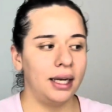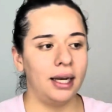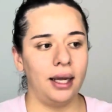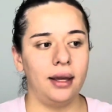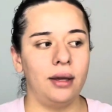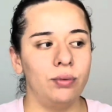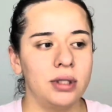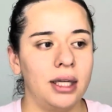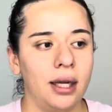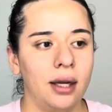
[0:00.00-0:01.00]
Like it
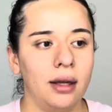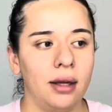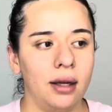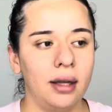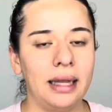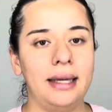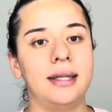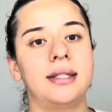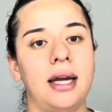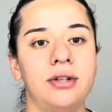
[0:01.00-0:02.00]
wasn't like
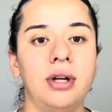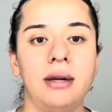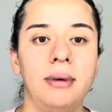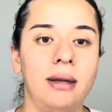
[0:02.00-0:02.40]
exaggerated money,